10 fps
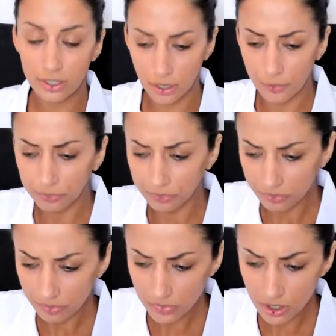So
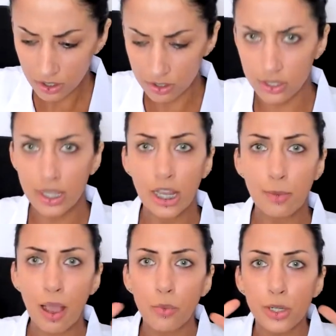just think
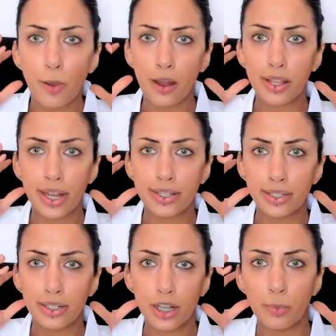about which part of that is
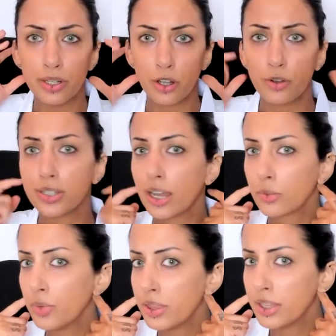going to come into
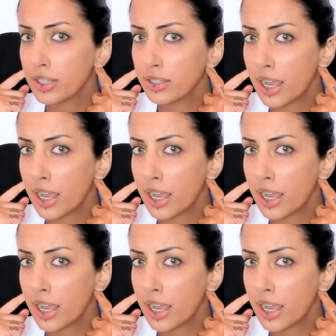contact with this